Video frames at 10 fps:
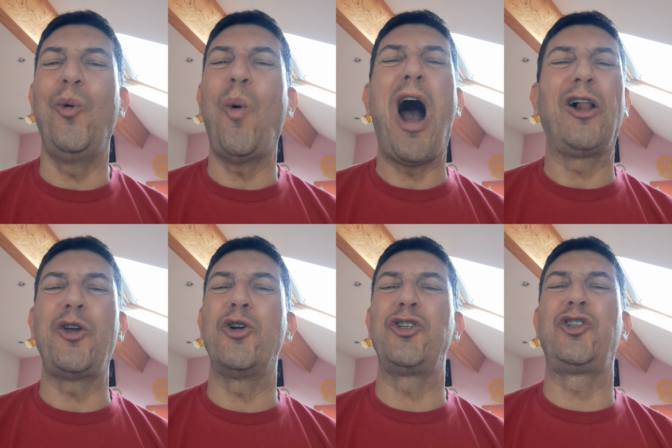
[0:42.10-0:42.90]
while
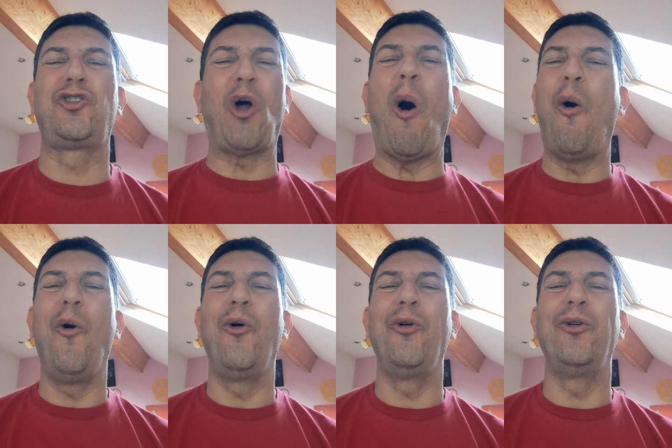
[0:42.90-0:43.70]
your
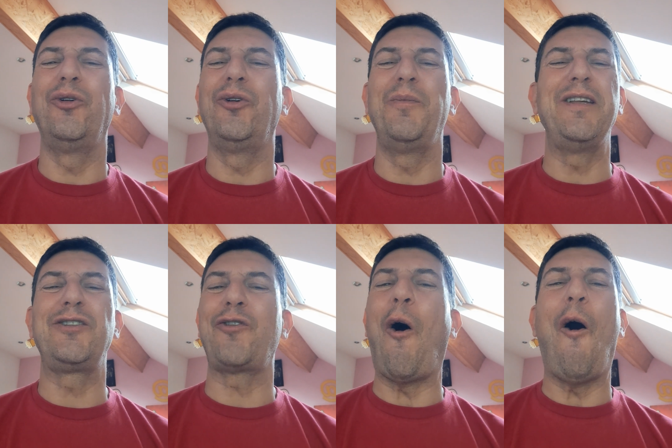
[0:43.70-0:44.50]
storm
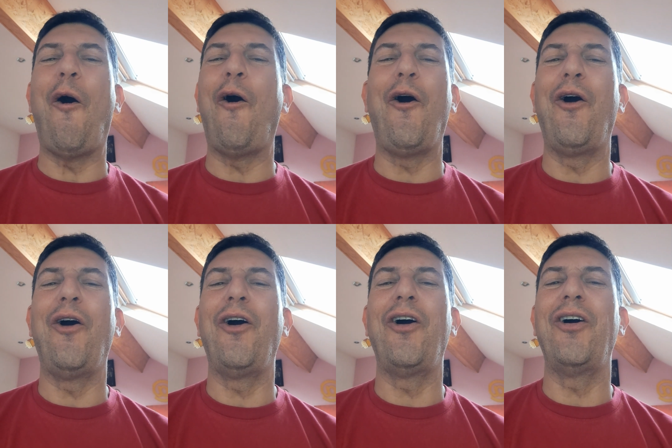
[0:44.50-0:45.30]
is
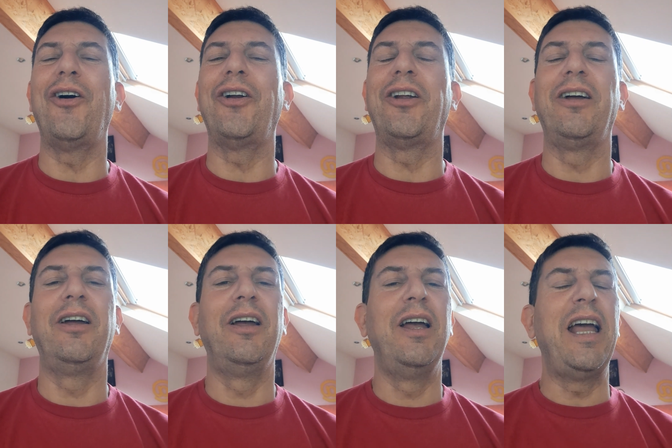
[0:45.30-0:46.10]
gone.
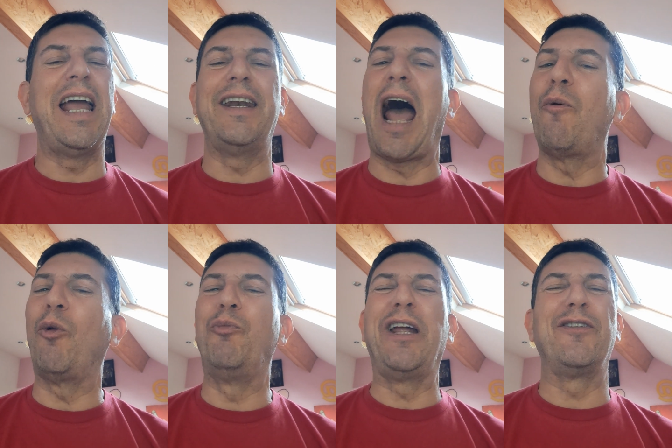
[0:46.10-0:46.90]
And I
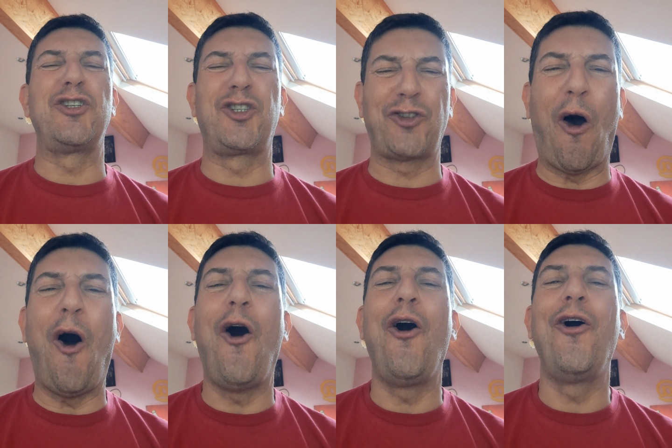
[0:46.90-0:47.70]
will bring the
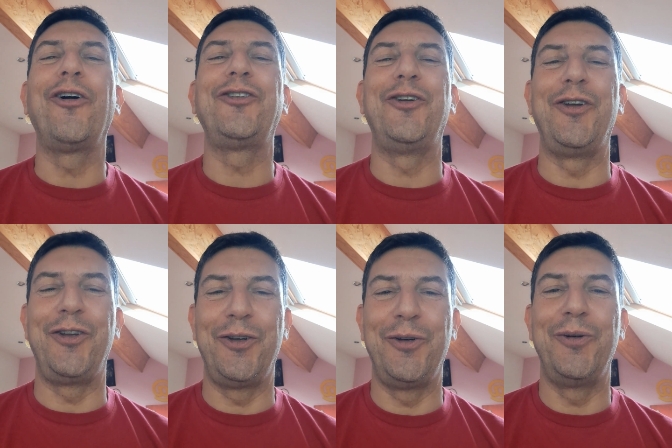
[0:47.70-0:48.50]
song to
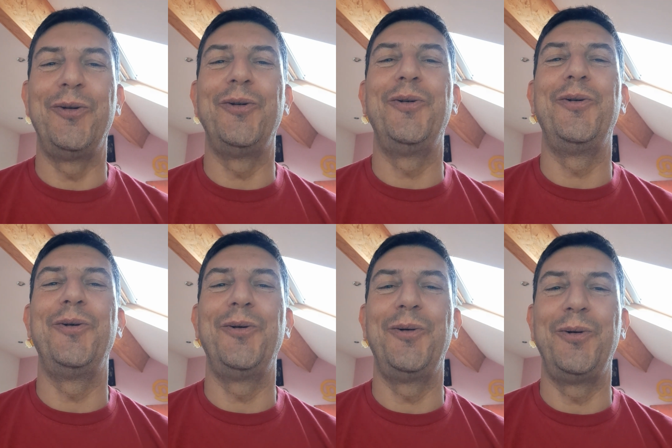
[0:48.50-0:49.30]

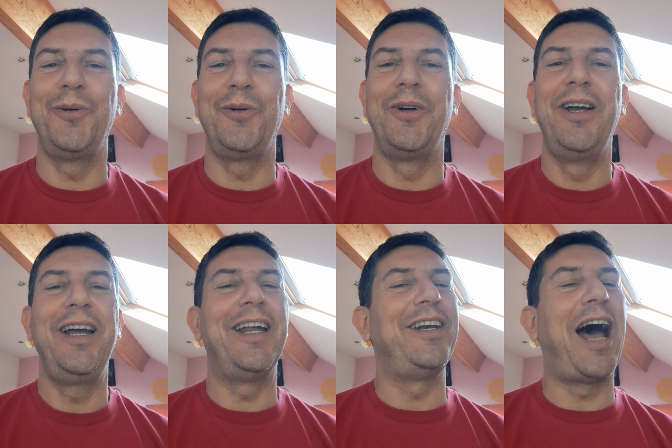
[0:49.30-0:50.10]
you.
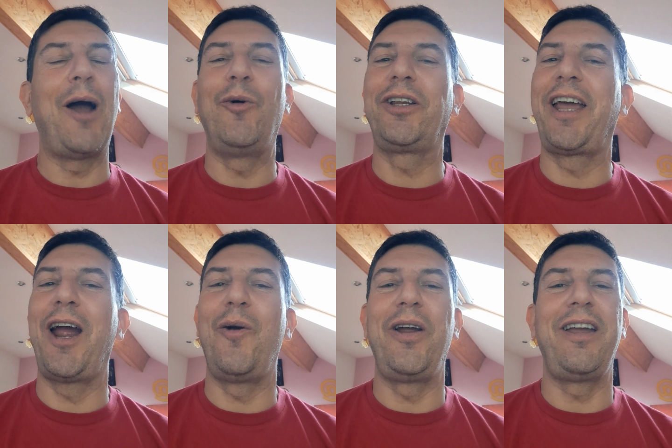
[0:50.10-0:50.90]
And I will
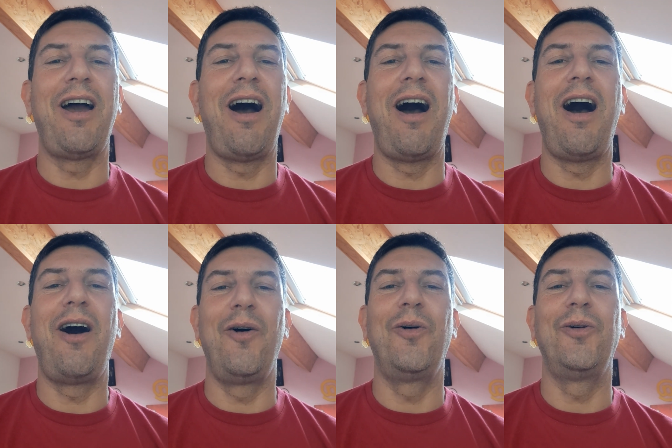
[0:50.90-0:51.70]
carry you
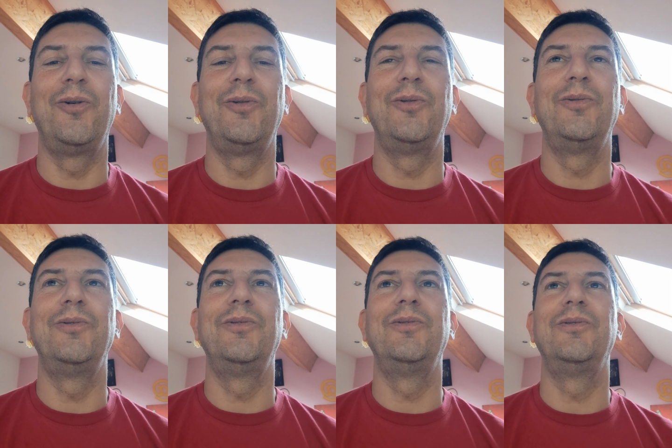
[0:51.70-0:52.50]

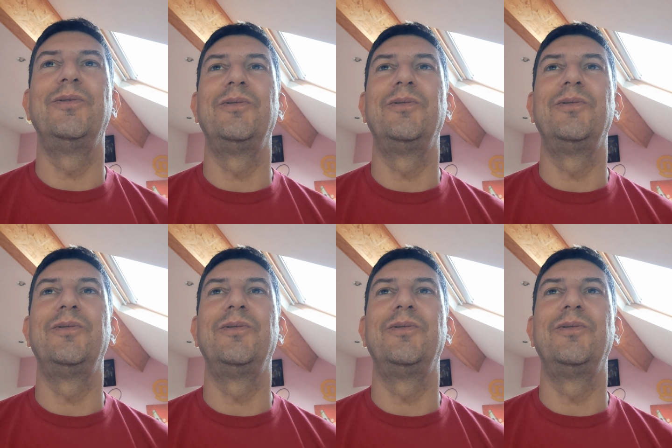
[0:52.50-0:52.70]
home.